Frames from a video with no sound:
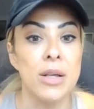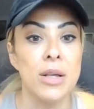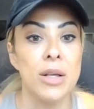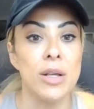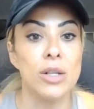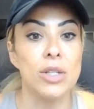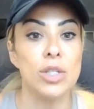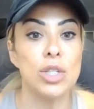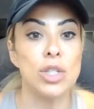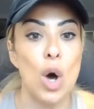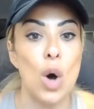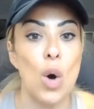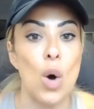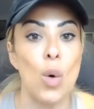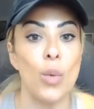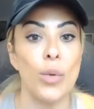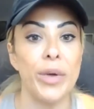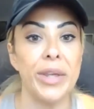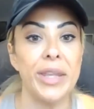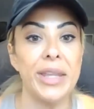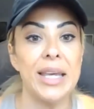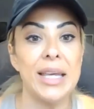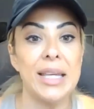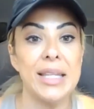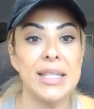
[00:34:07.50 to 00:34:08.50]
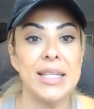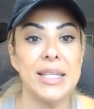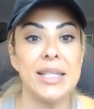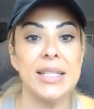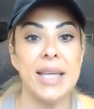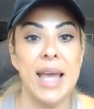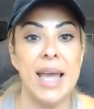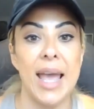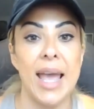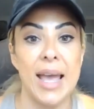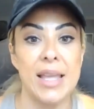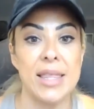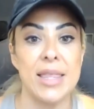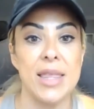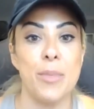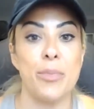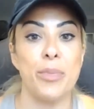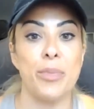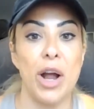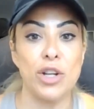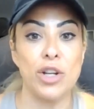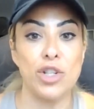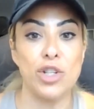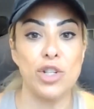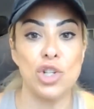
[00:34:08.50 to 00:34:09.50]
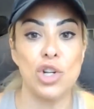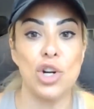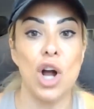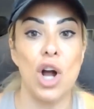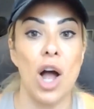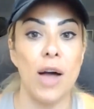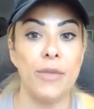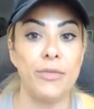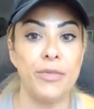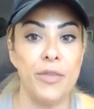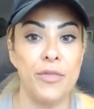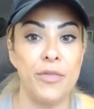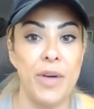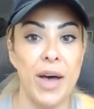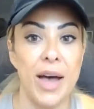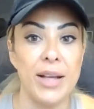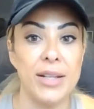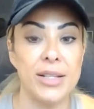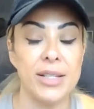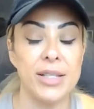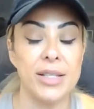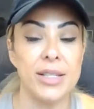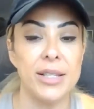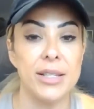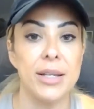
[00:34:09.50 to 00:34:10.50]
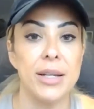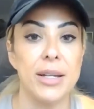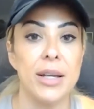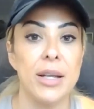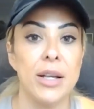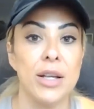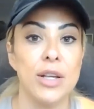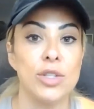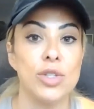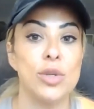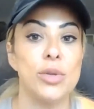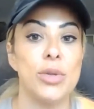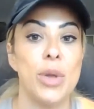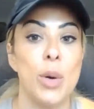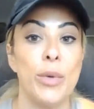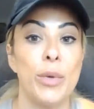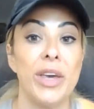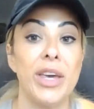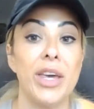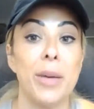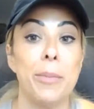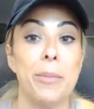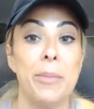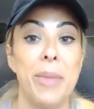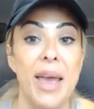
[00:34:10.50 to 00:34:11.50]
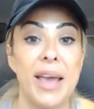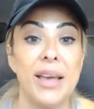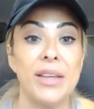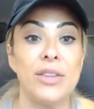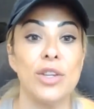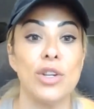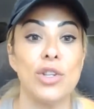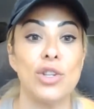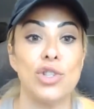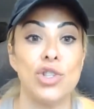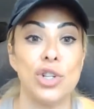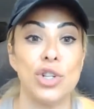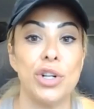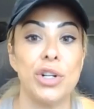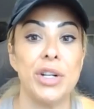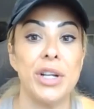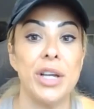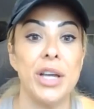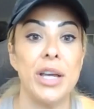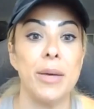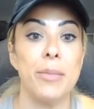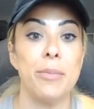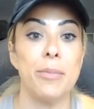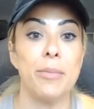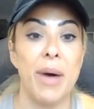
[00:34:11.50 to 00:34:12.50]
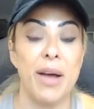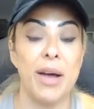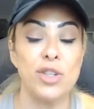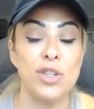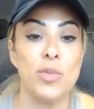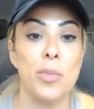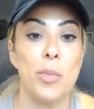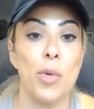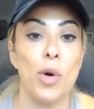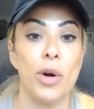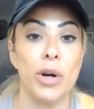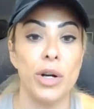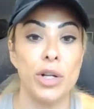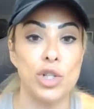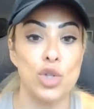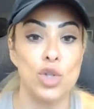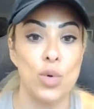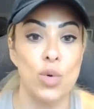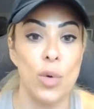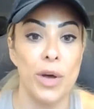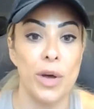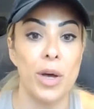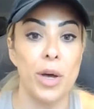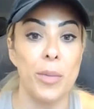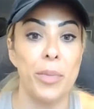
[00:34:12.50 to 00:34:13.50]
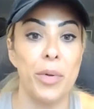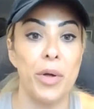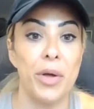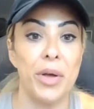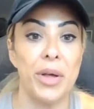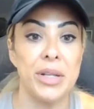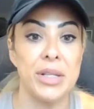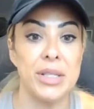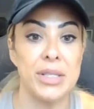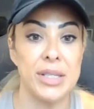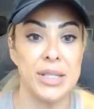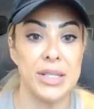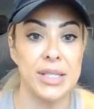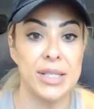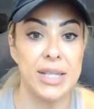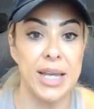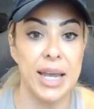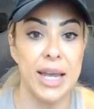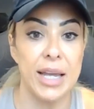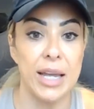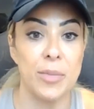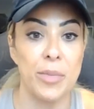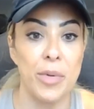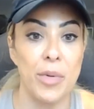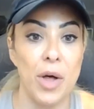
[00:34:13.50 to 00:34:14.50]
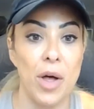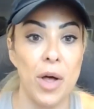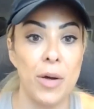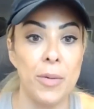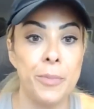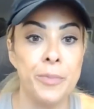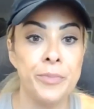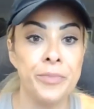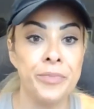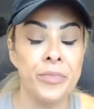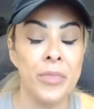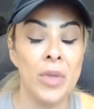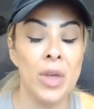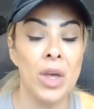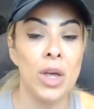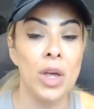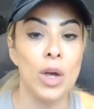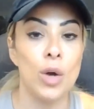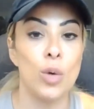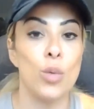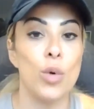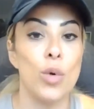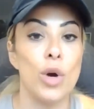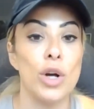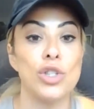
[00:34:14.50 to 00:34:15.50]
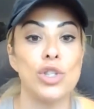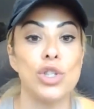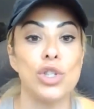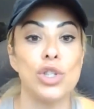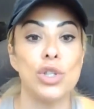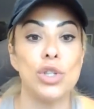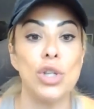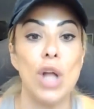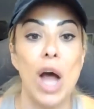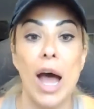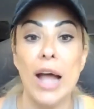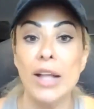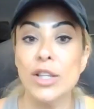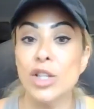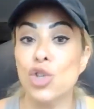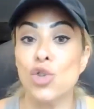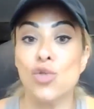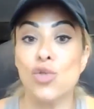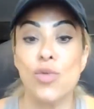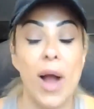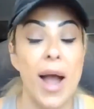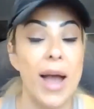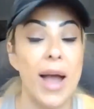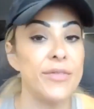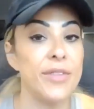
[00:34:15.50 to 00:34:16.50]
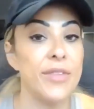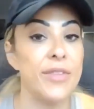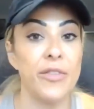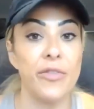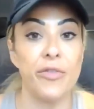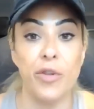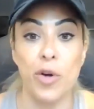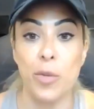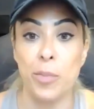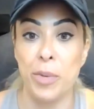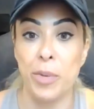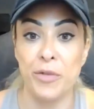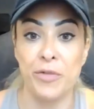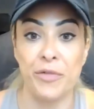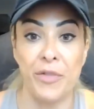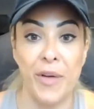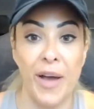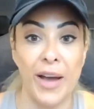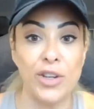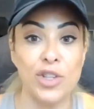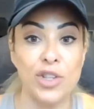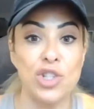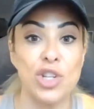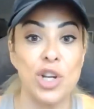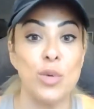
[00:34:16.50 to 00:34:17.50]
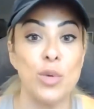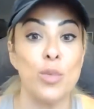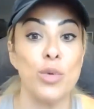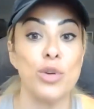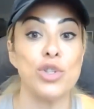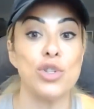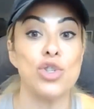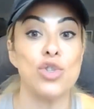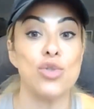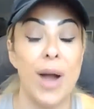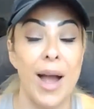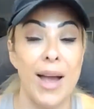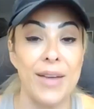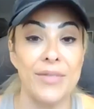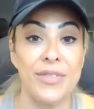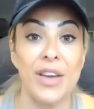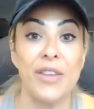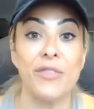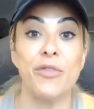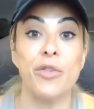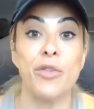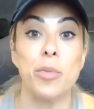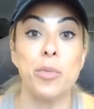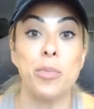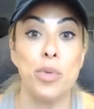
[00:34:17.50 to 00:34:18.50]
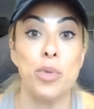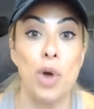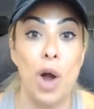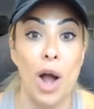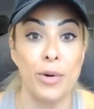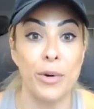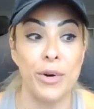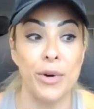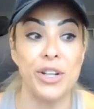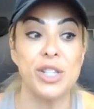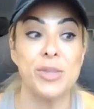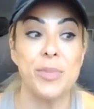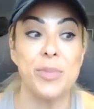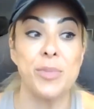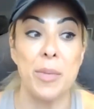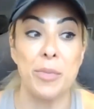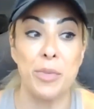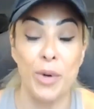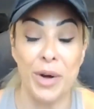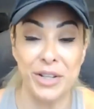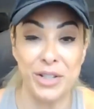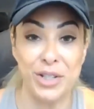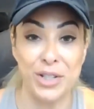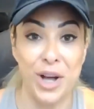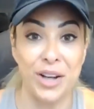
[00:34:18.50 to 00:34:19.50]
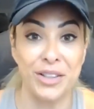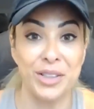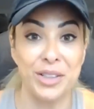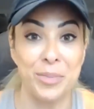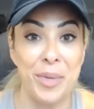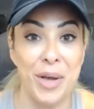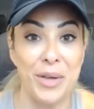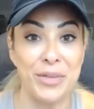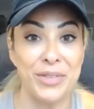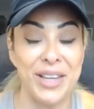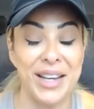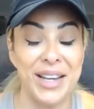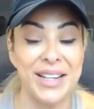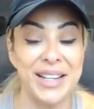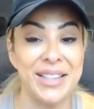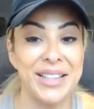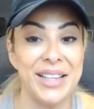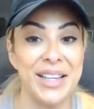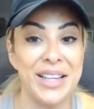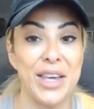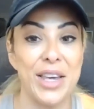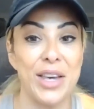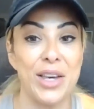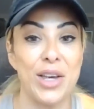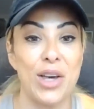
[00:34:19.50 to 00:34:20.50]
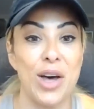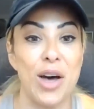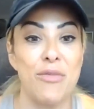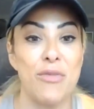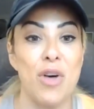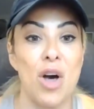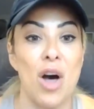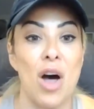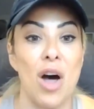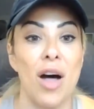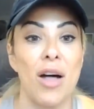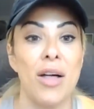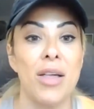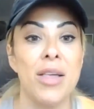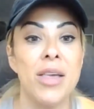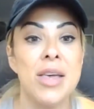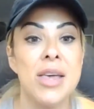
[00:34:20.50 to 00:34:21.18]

So we need to take the pressure off of us so that we can make the journey much more enjoyable and sustainable. We're not striving for perfection. We're striving for progress. Remember, I talked about that in the kickoff call.